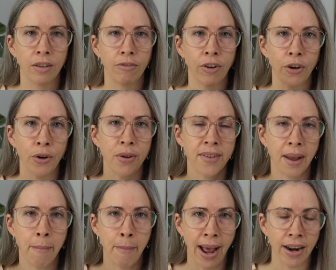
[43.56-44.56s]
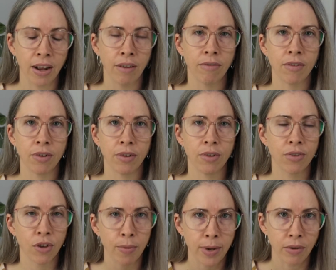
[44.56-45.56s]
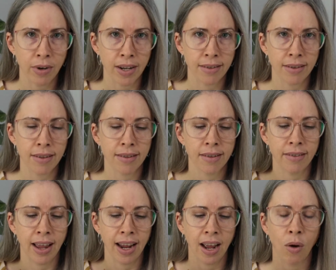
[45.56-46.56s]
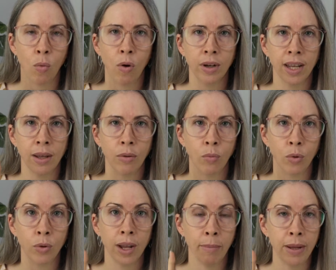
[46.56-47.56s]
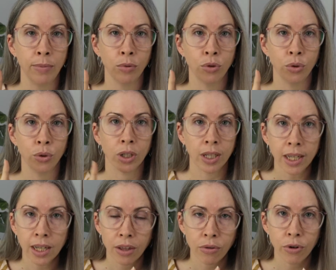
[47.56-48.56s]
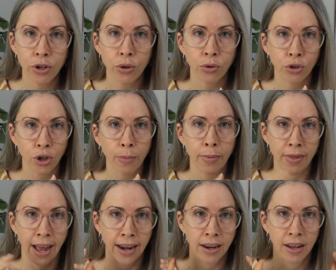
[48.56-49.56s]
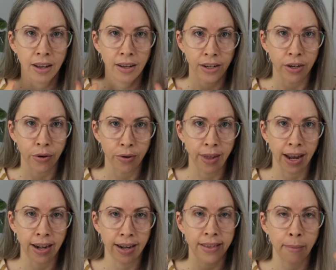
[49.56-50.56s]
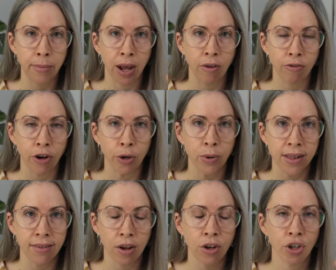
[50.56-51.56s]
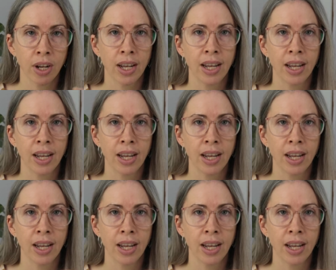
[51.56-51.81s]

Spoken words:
Photos matter for so many reasons. They are what will get people to click through to your shop, that thumbnail photo in search.